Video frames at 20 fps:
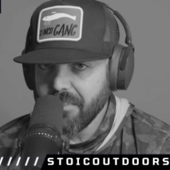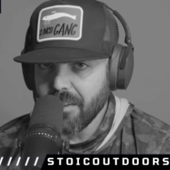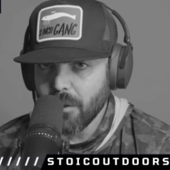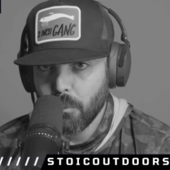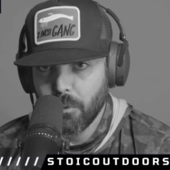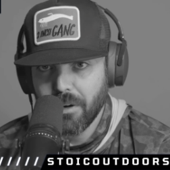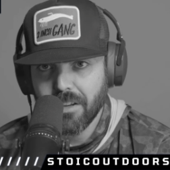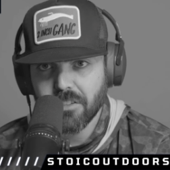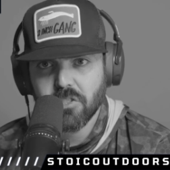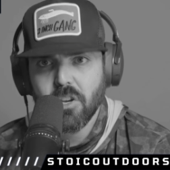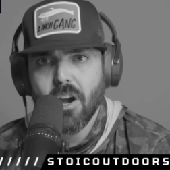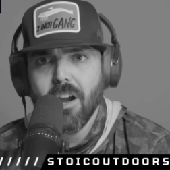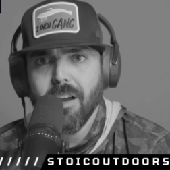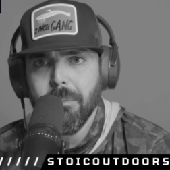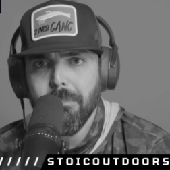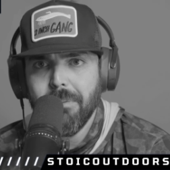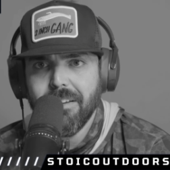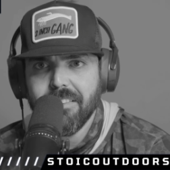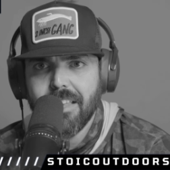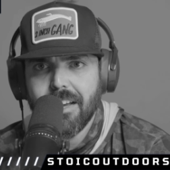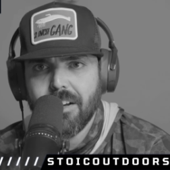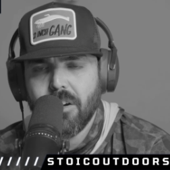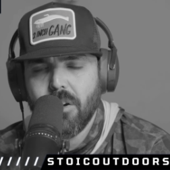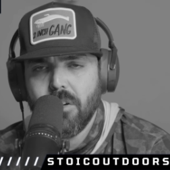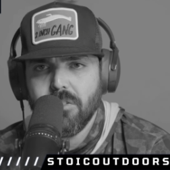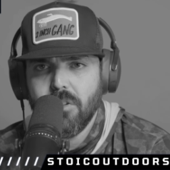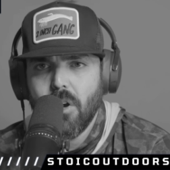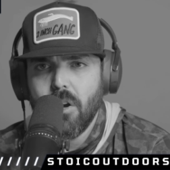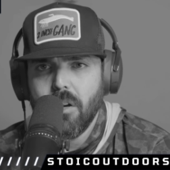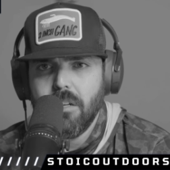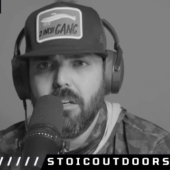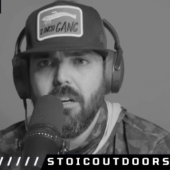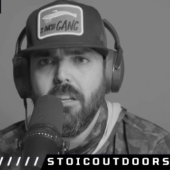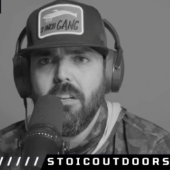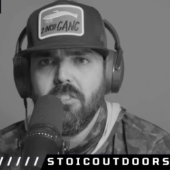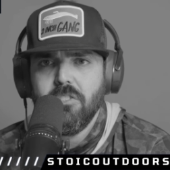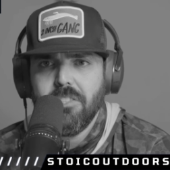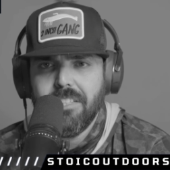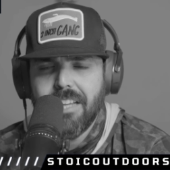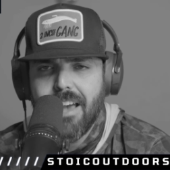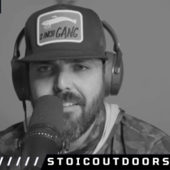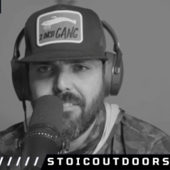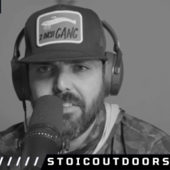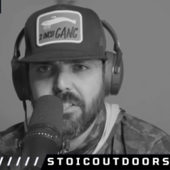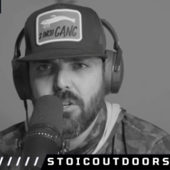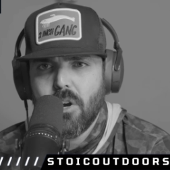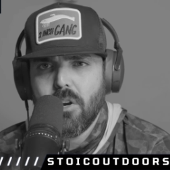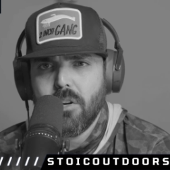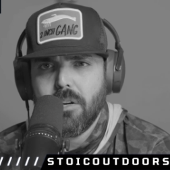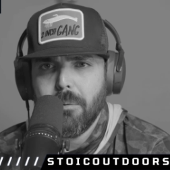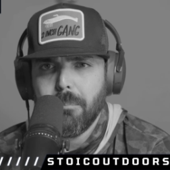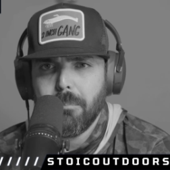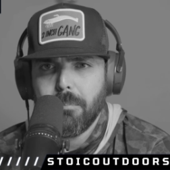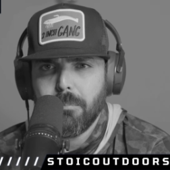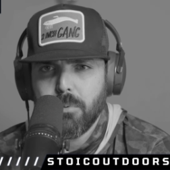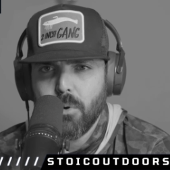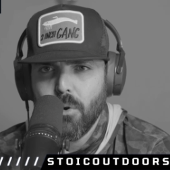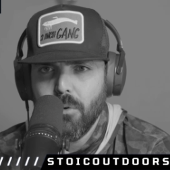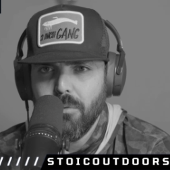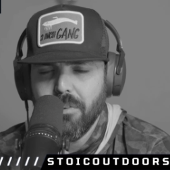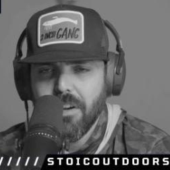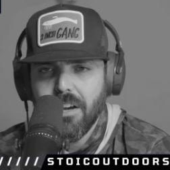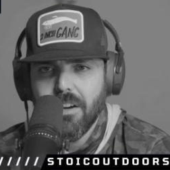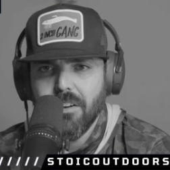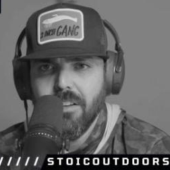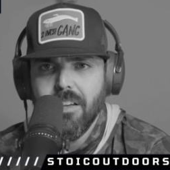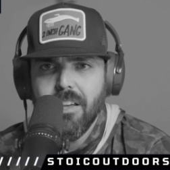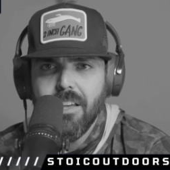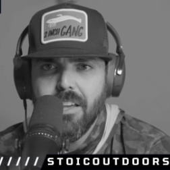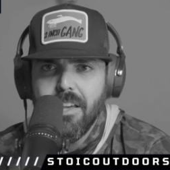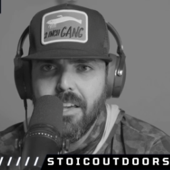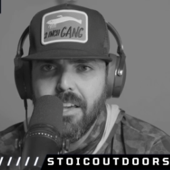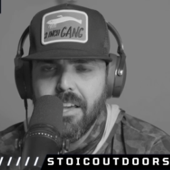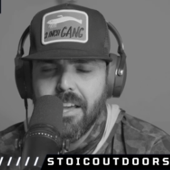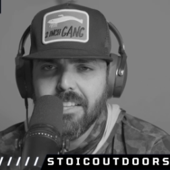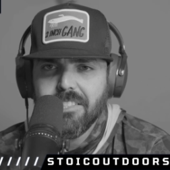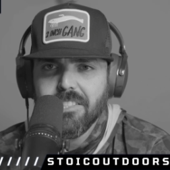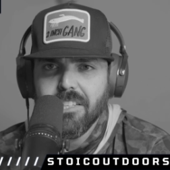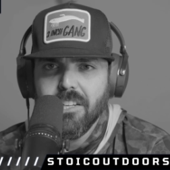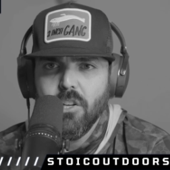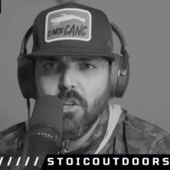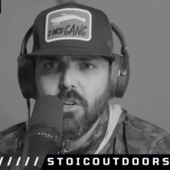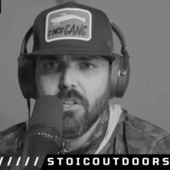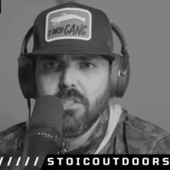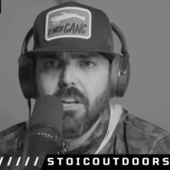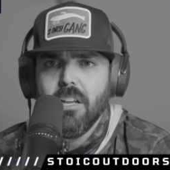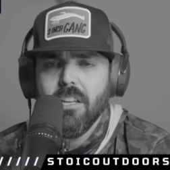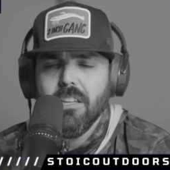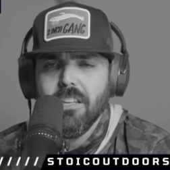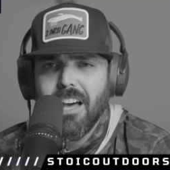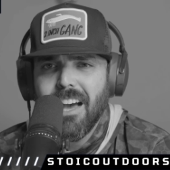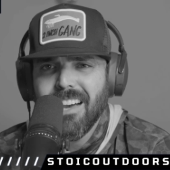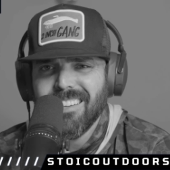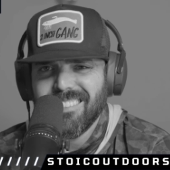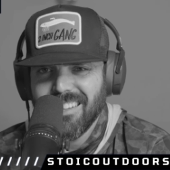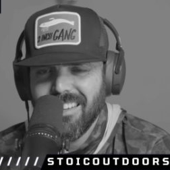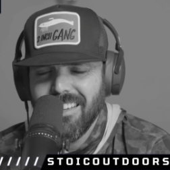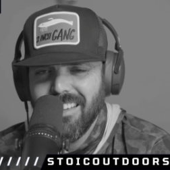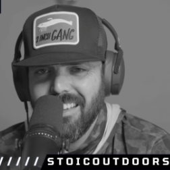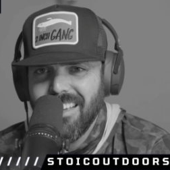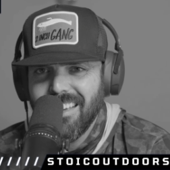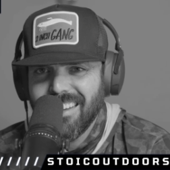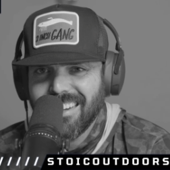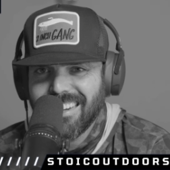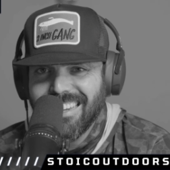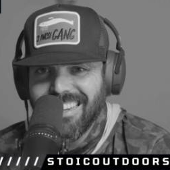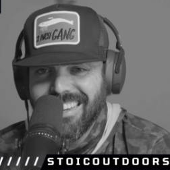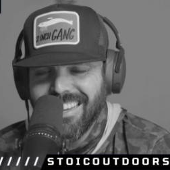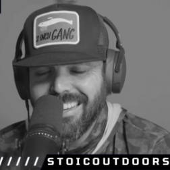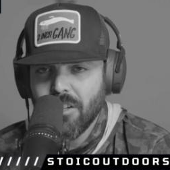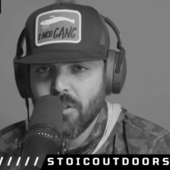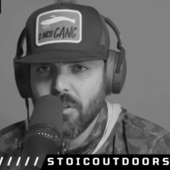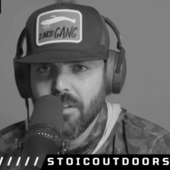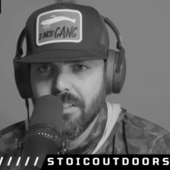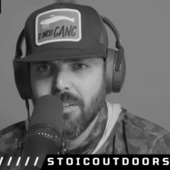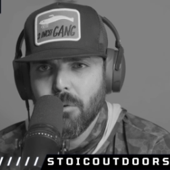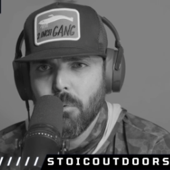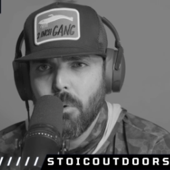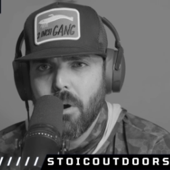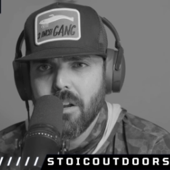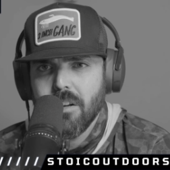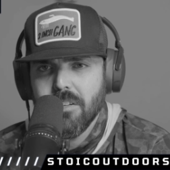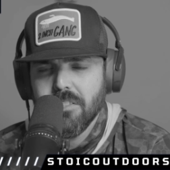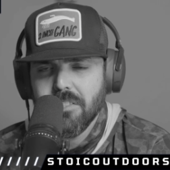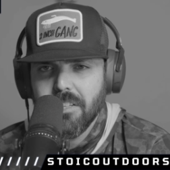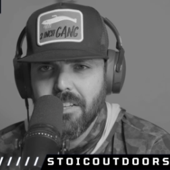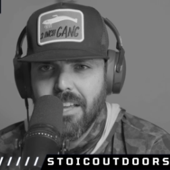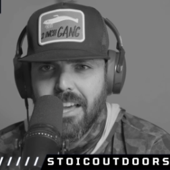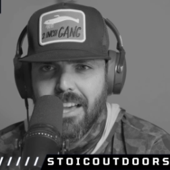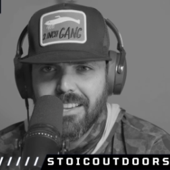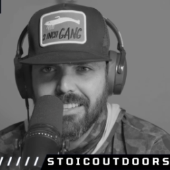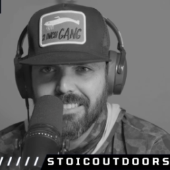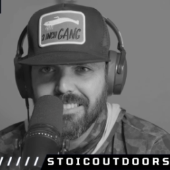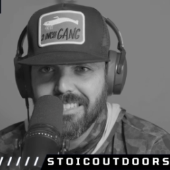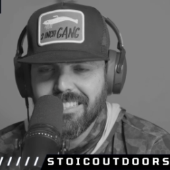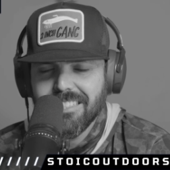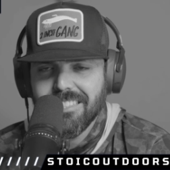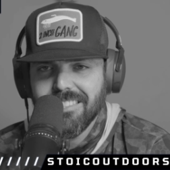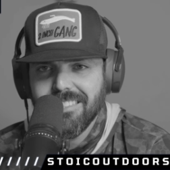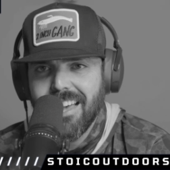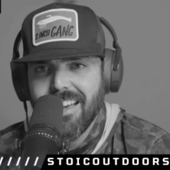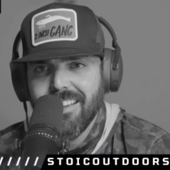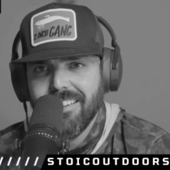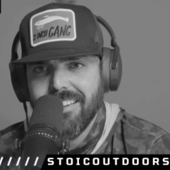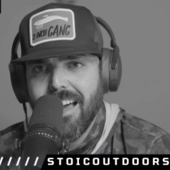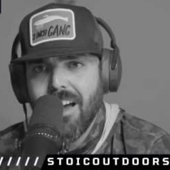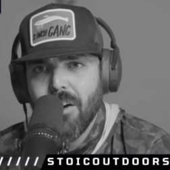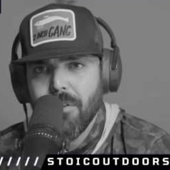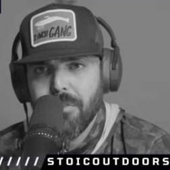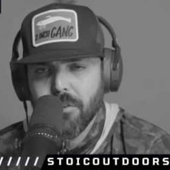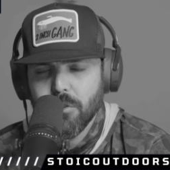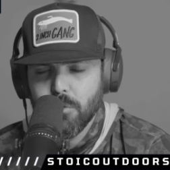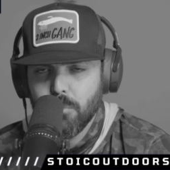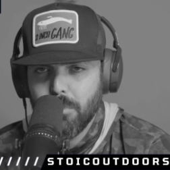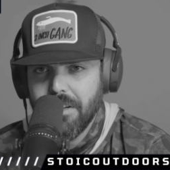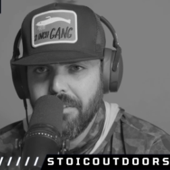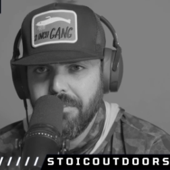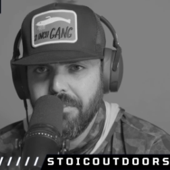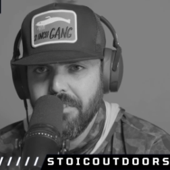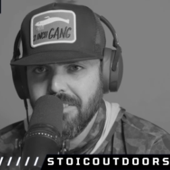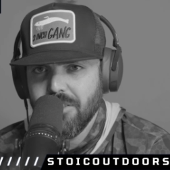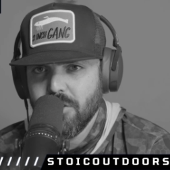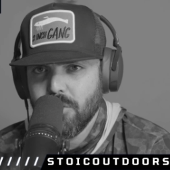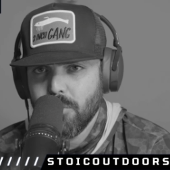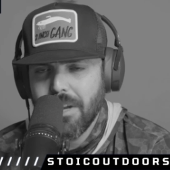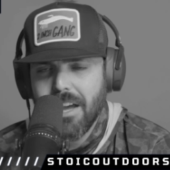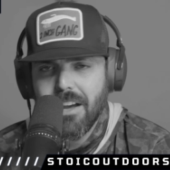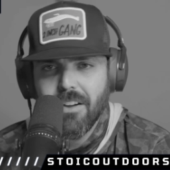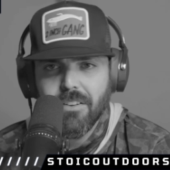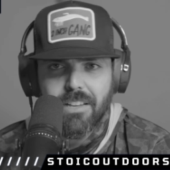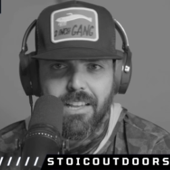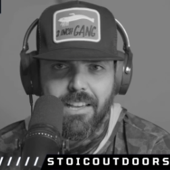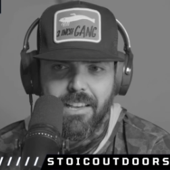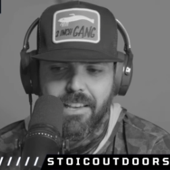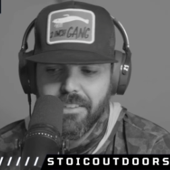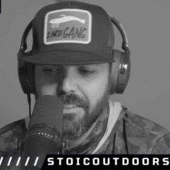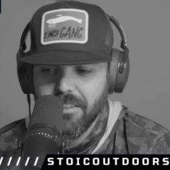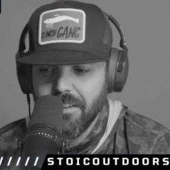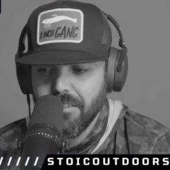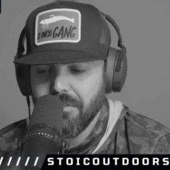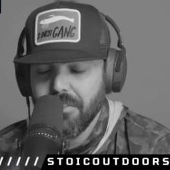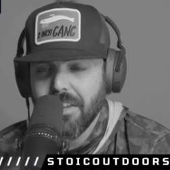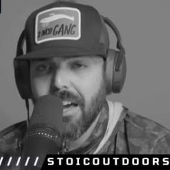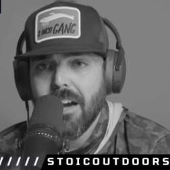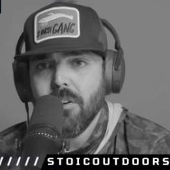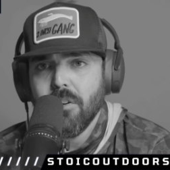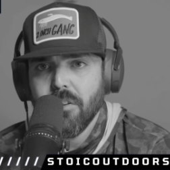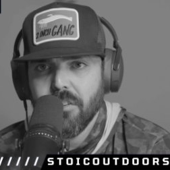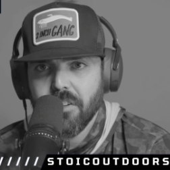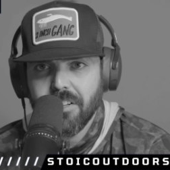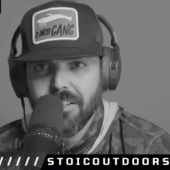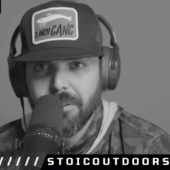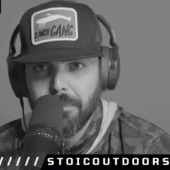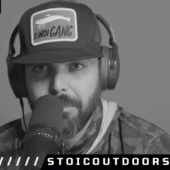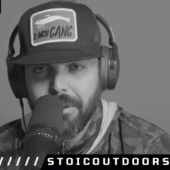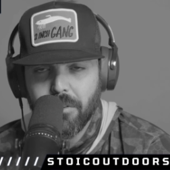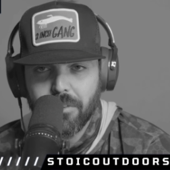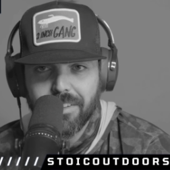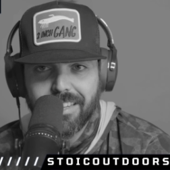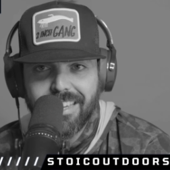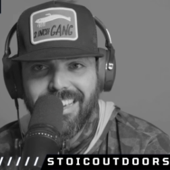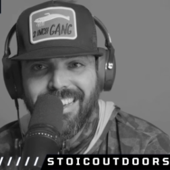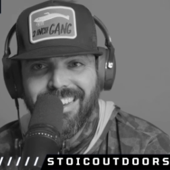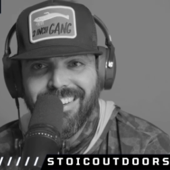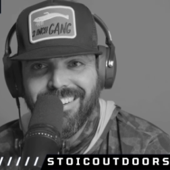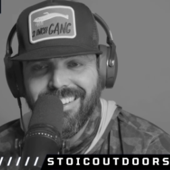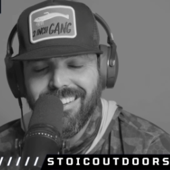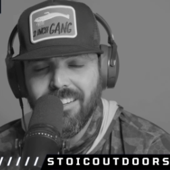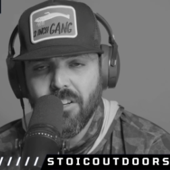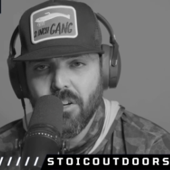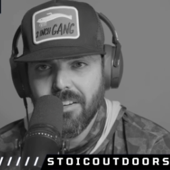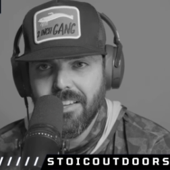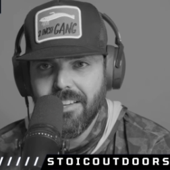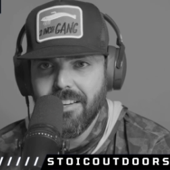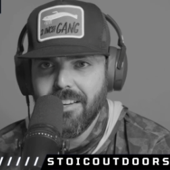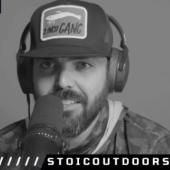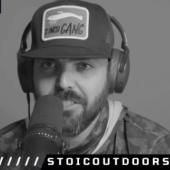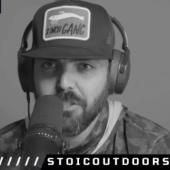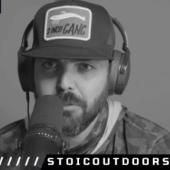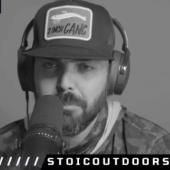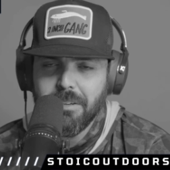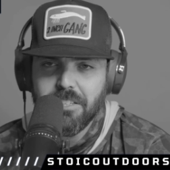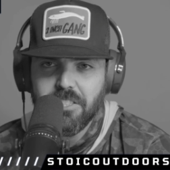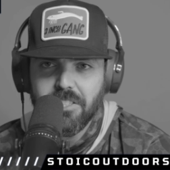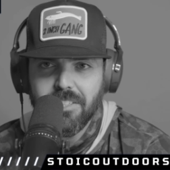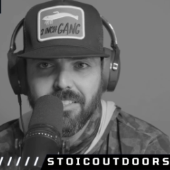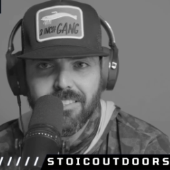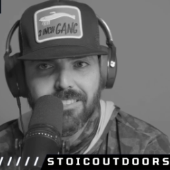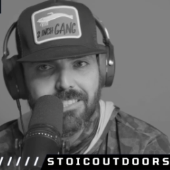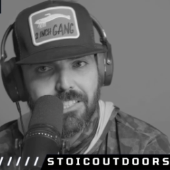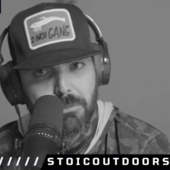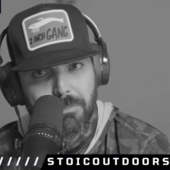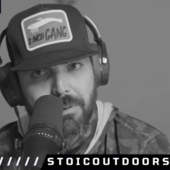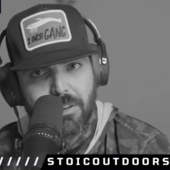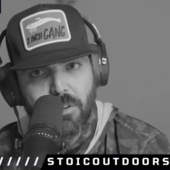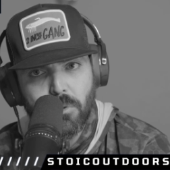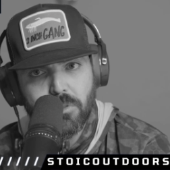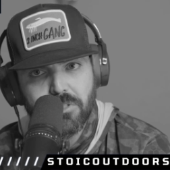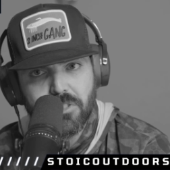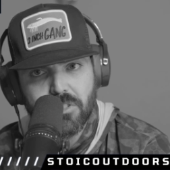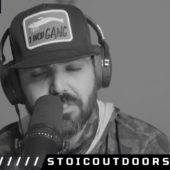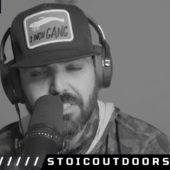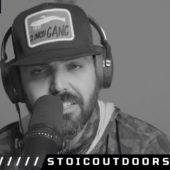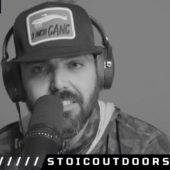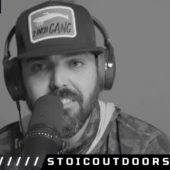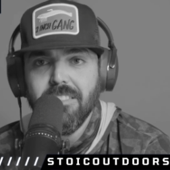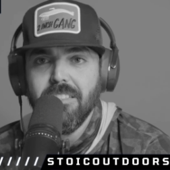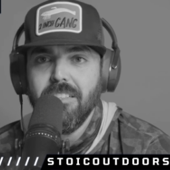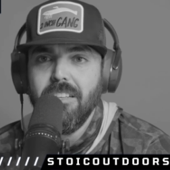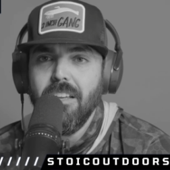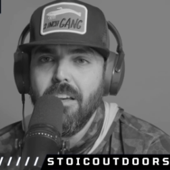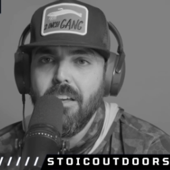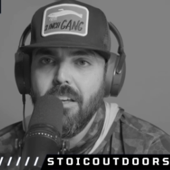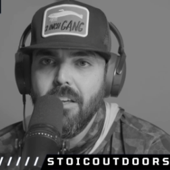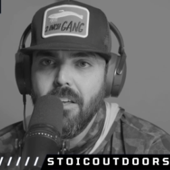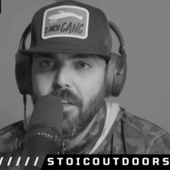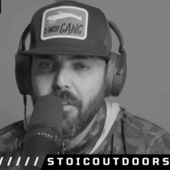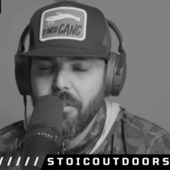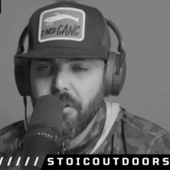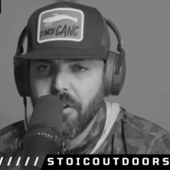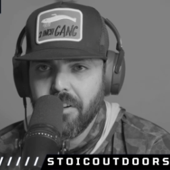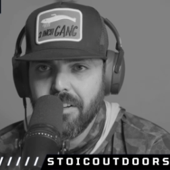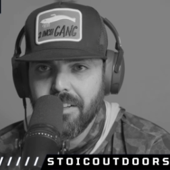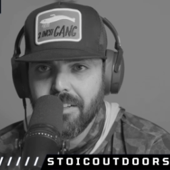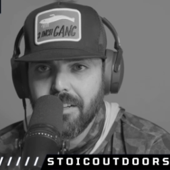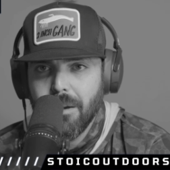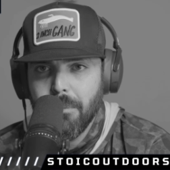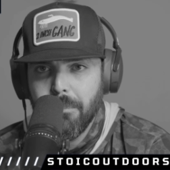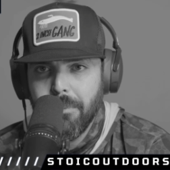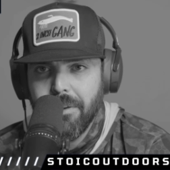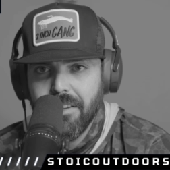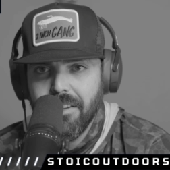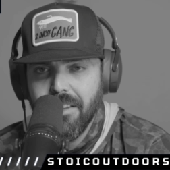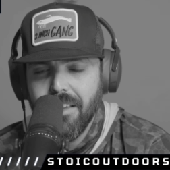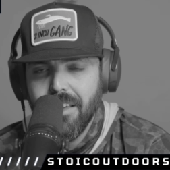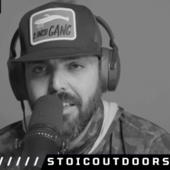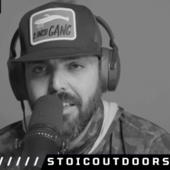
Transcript: what I was talking about, that dark color is going to have a darker profile. It's going to look a lot cleaner in the water. It's going to it's going to stand out. Those redfish, trout, and uh, flounder, they're going to be able to keen in on it, especially since my lures are scented. They're going to come in